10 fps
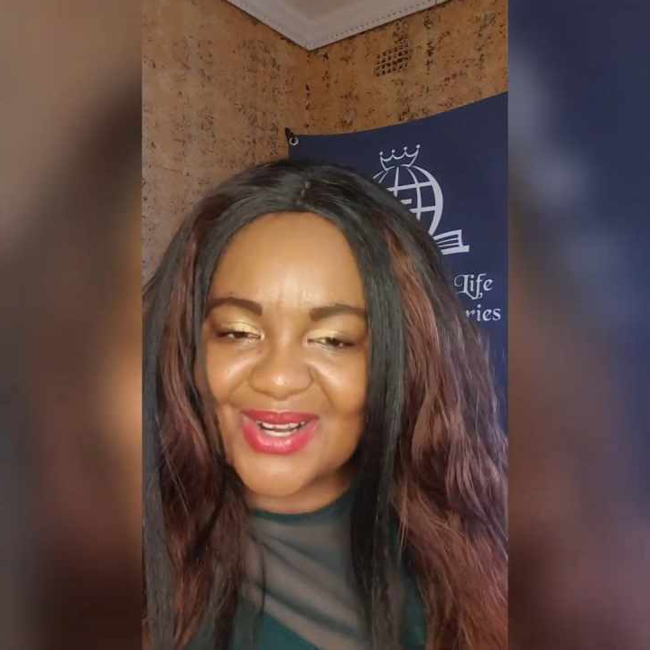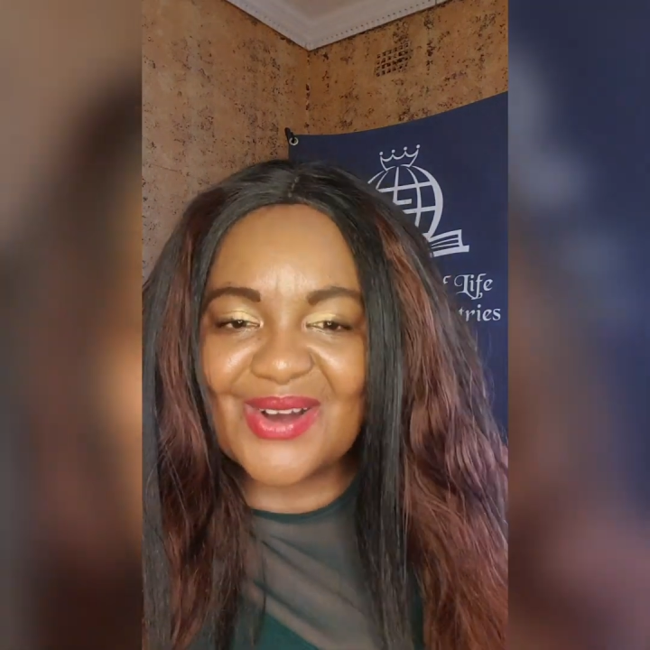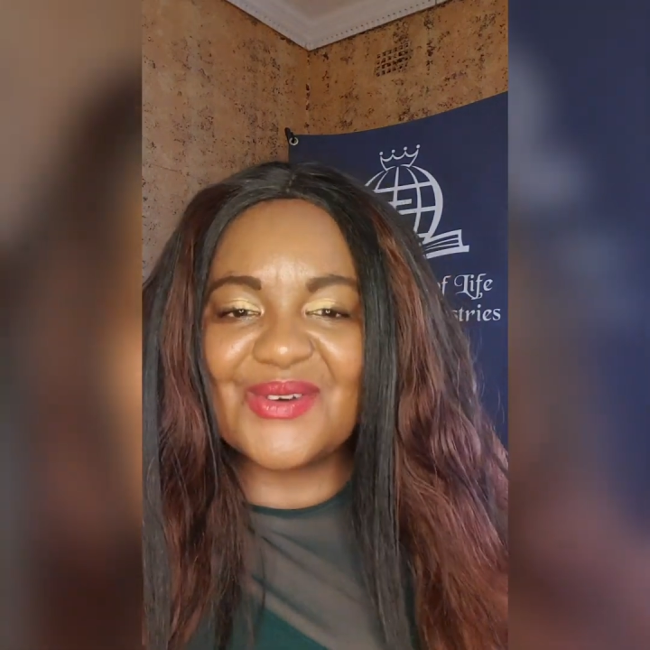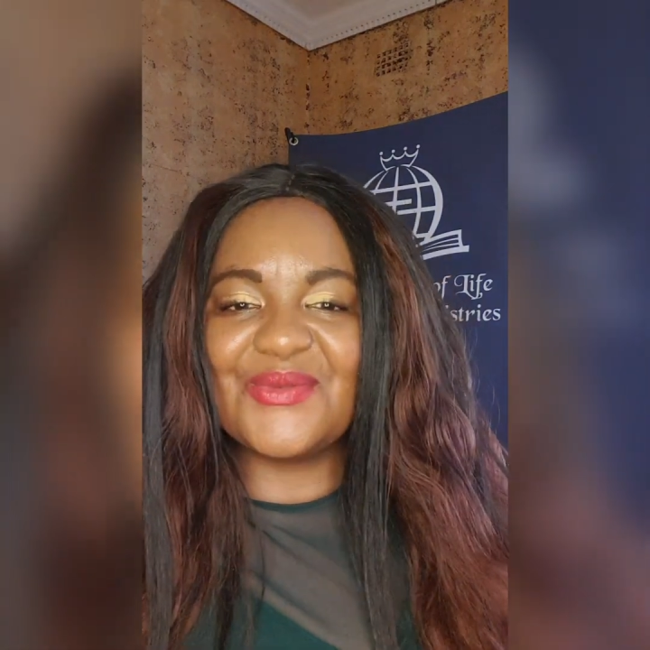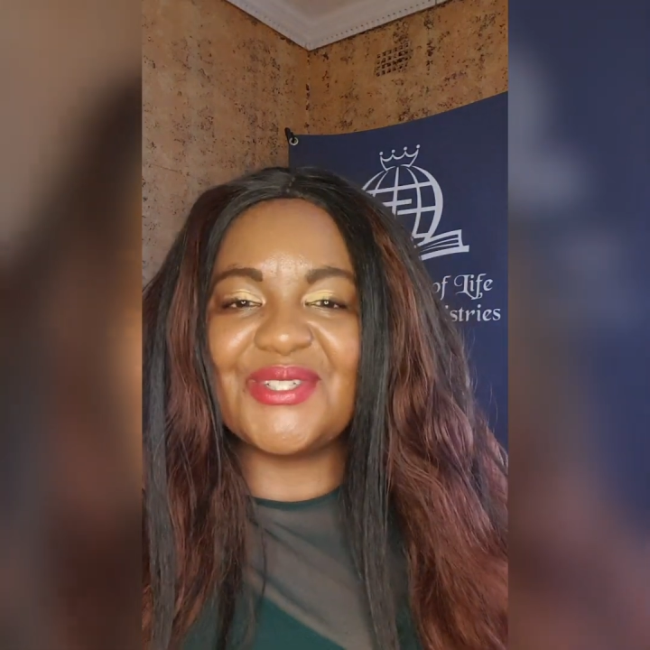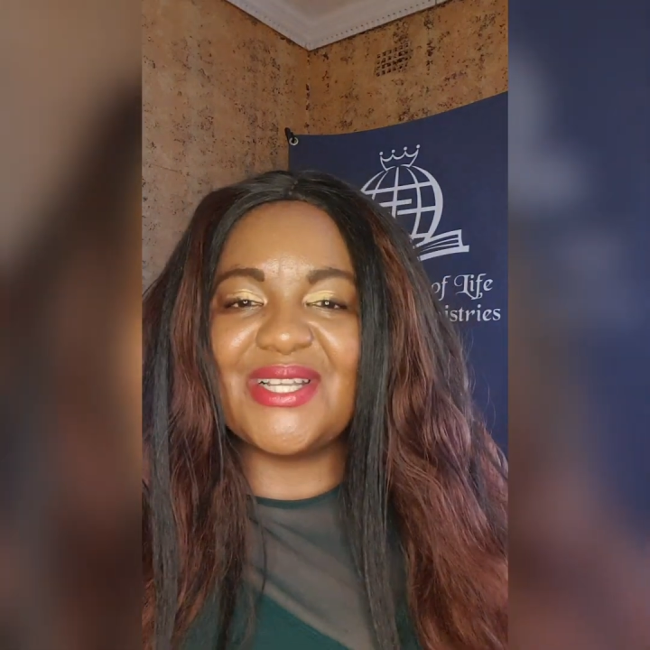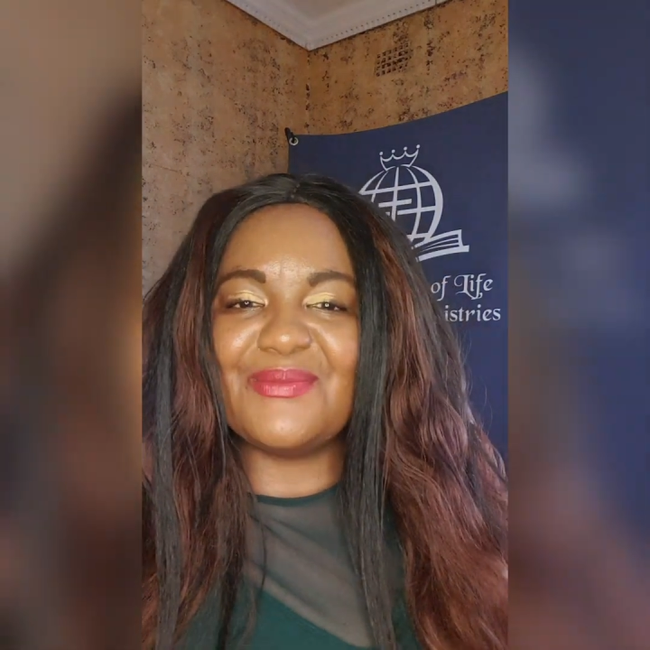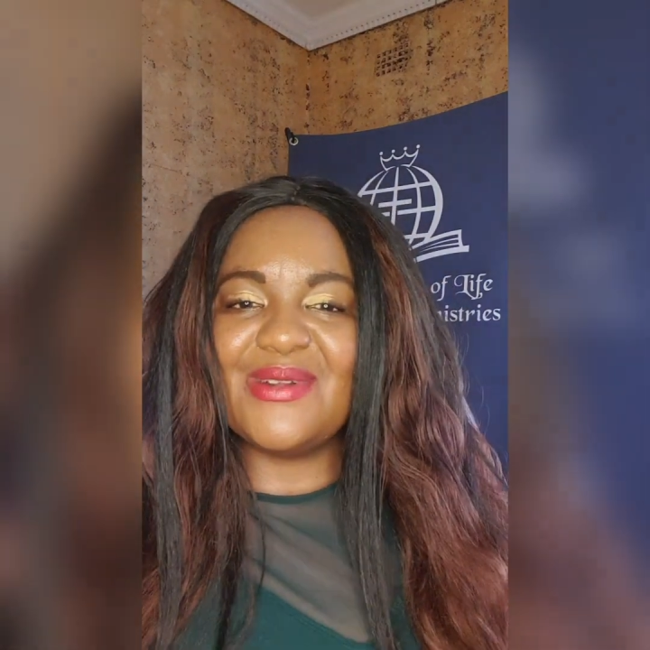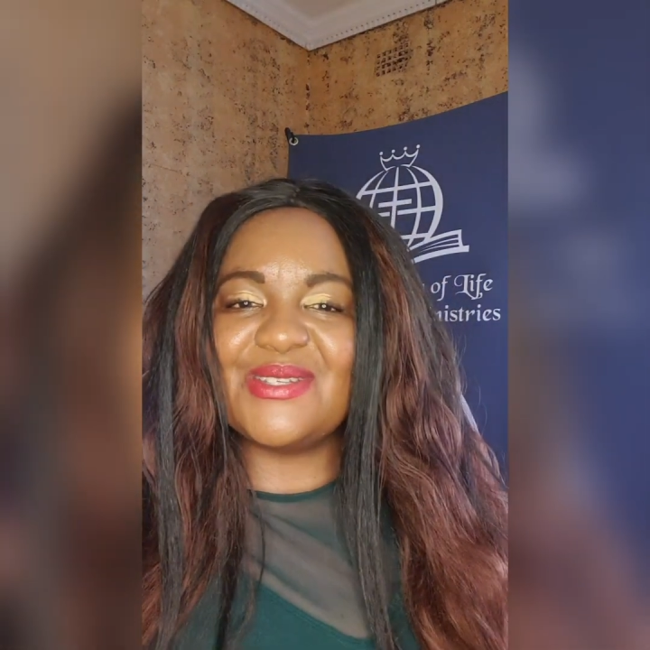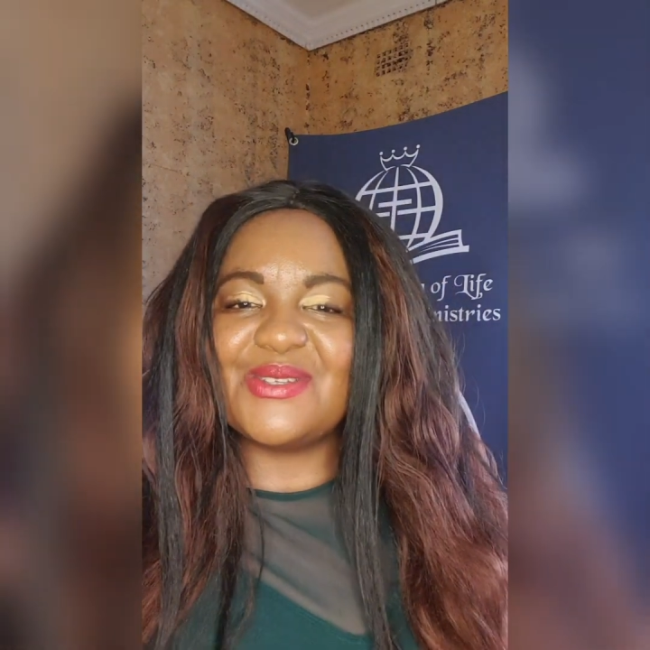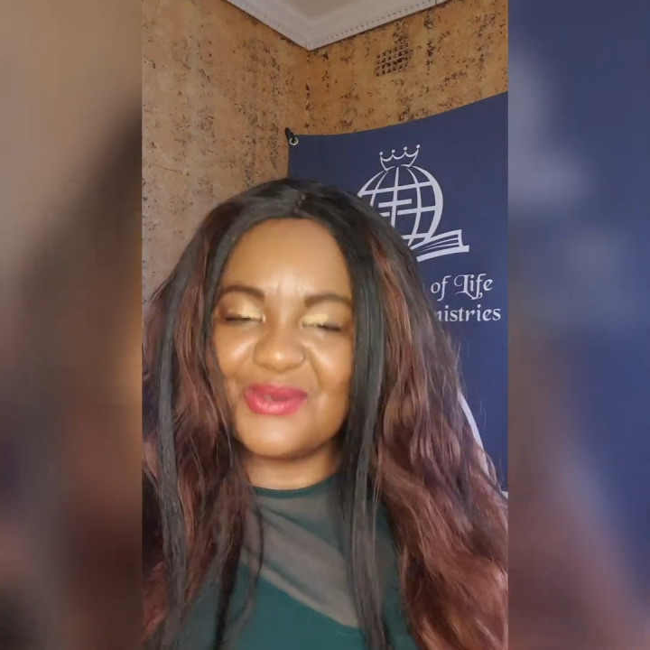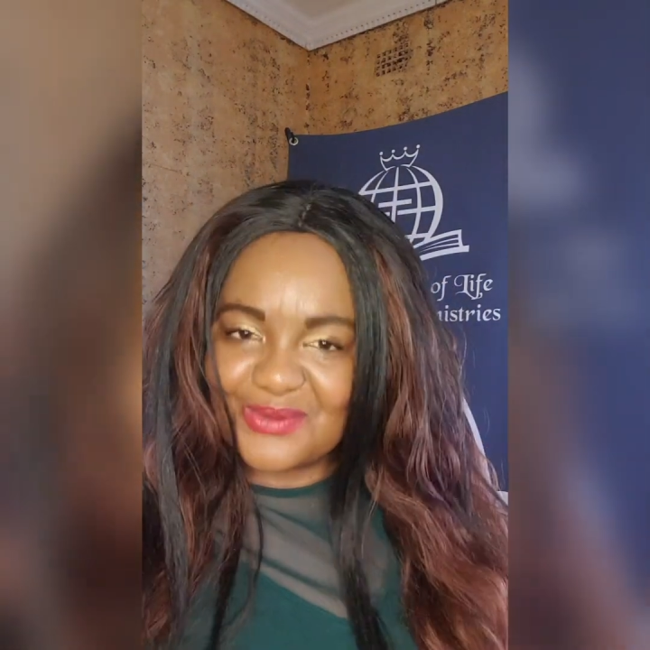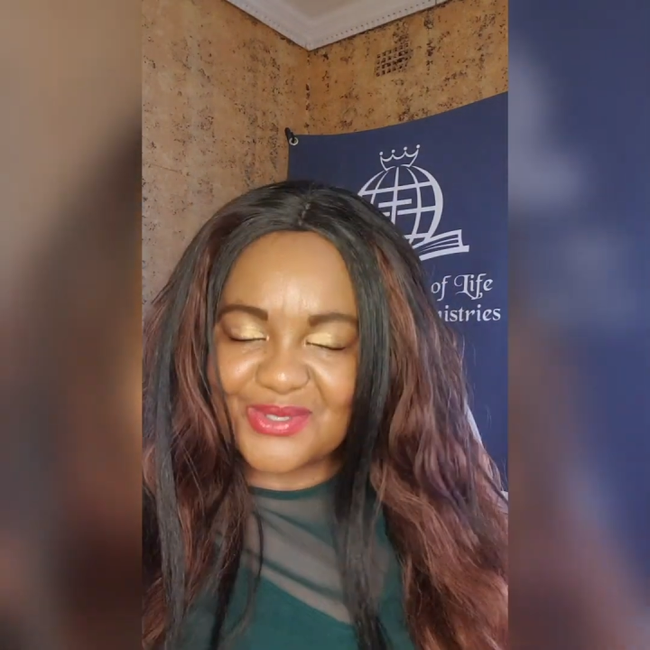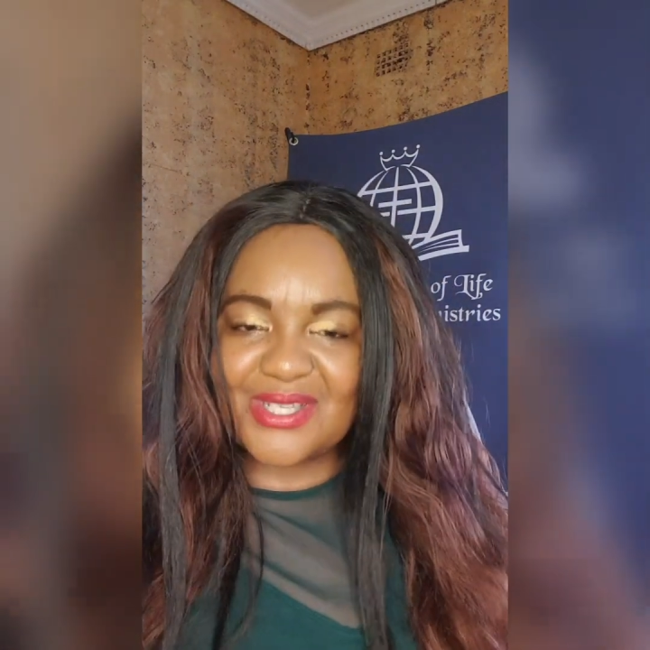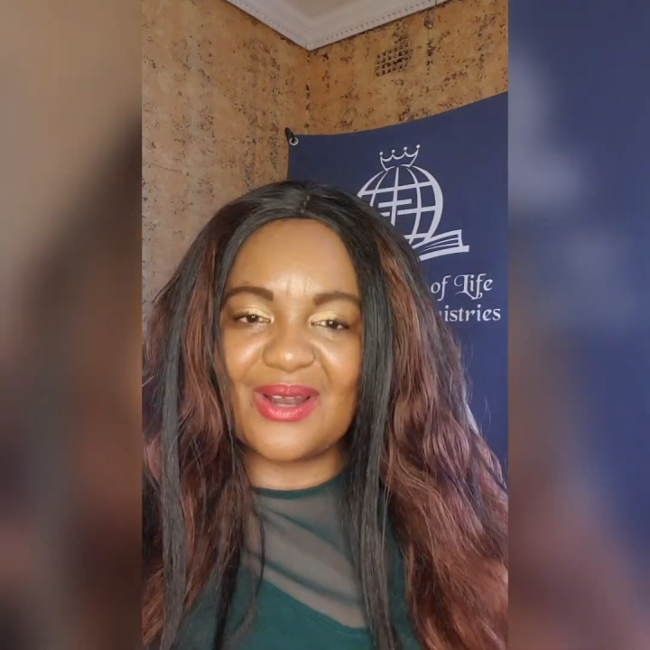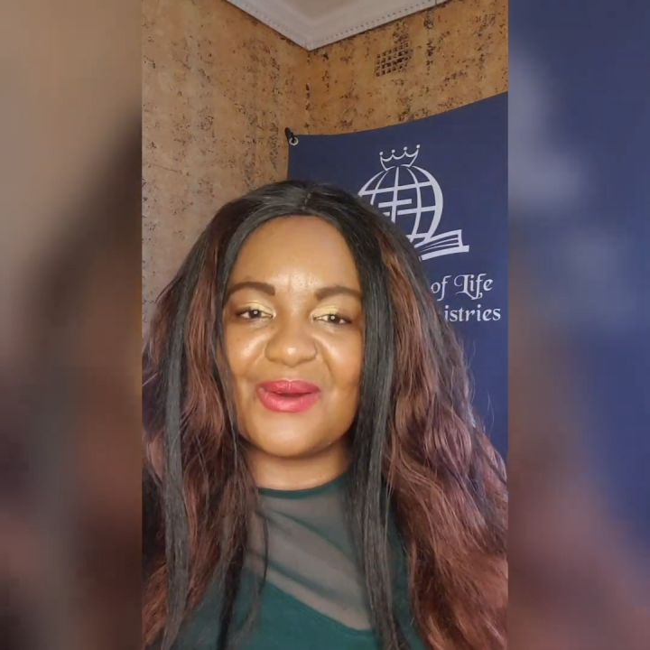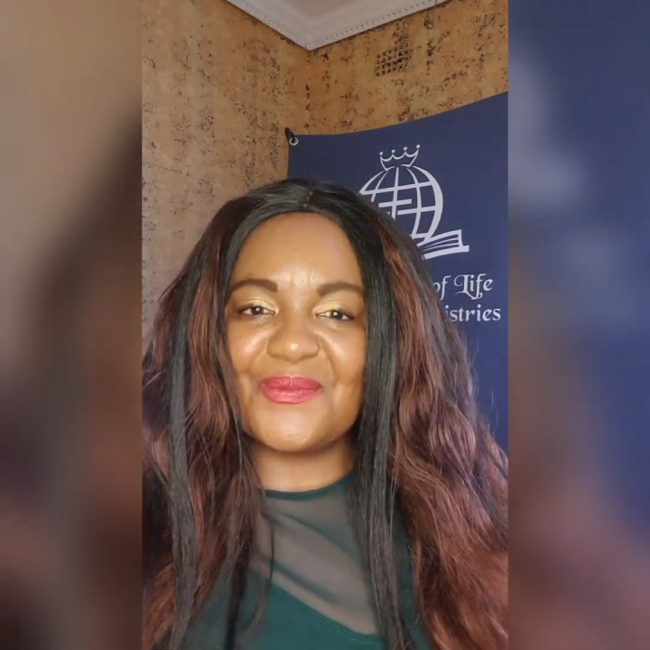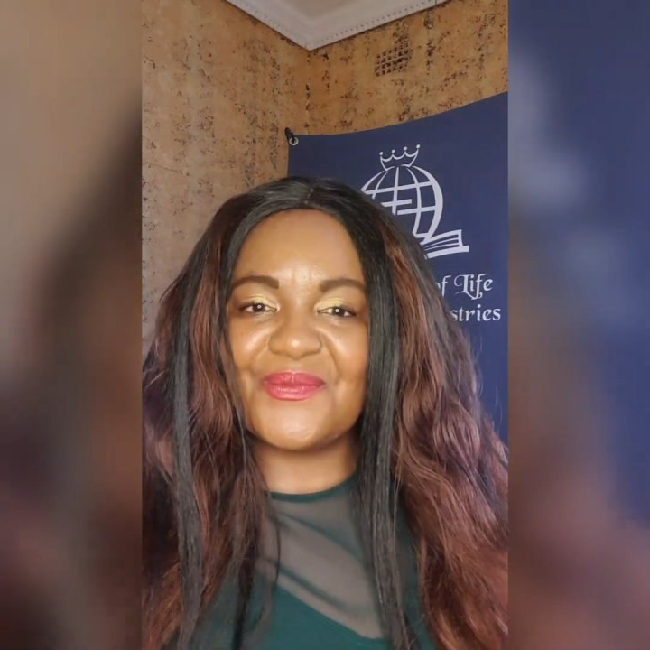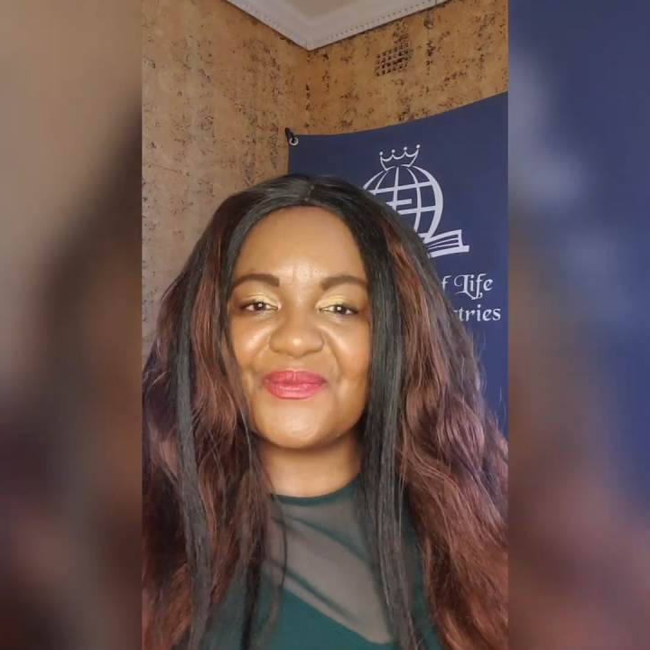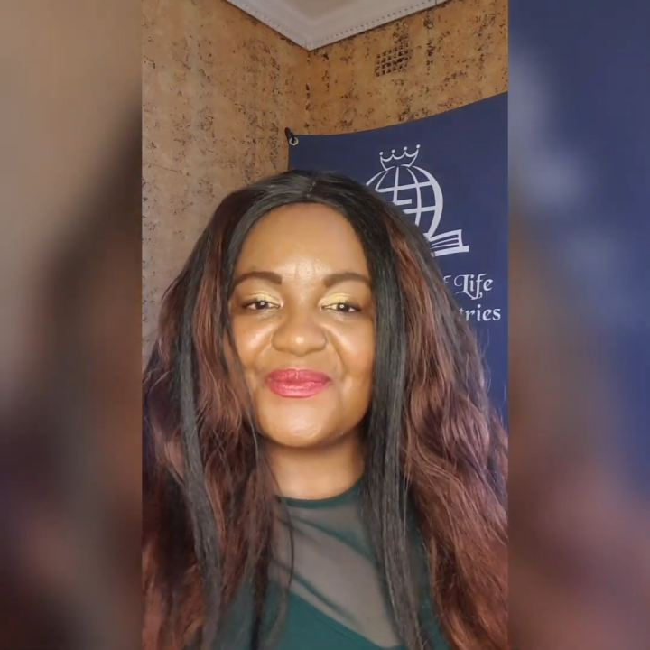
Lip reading: God richly bless you. Shalom.